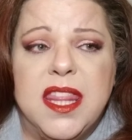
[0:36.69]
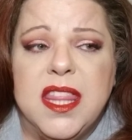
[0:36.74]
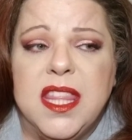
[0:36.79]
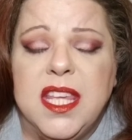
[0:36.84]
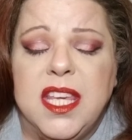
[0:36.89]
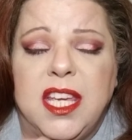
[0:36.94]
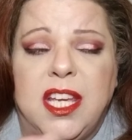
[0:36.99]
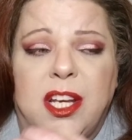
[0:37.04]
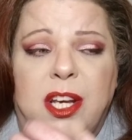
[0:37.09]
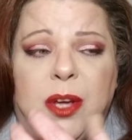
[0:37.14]

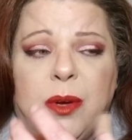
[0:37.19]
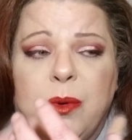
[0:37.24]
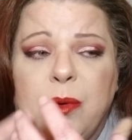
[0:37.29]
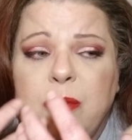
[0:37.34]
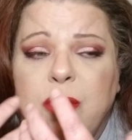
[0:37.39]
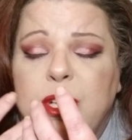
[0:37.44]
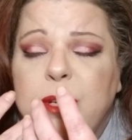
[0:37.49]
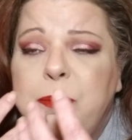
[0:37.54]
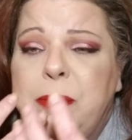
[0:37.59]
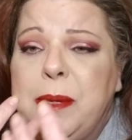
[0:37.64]

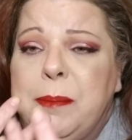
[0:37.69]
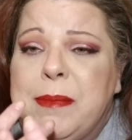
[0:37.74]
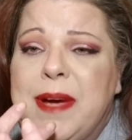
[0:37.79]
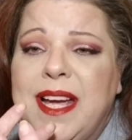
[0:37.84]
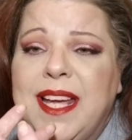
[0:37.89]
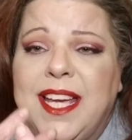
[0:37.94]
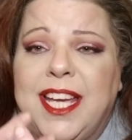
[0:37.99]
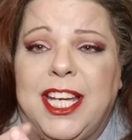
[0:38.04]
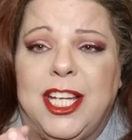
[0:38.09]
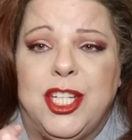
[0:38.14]
could be my
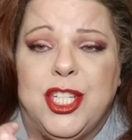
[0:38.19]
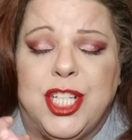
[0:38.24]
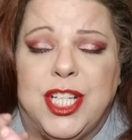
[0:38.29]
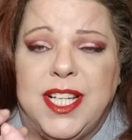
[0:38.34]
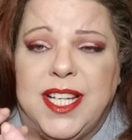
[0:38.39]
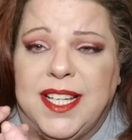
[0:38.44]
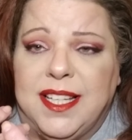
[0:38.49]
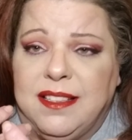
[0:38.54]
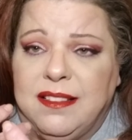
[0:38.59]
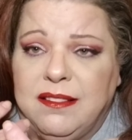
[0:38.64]
age
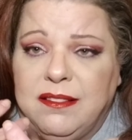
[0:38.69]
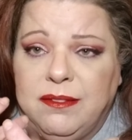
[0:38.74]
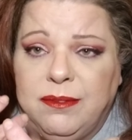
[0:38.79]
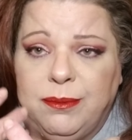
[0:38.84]
and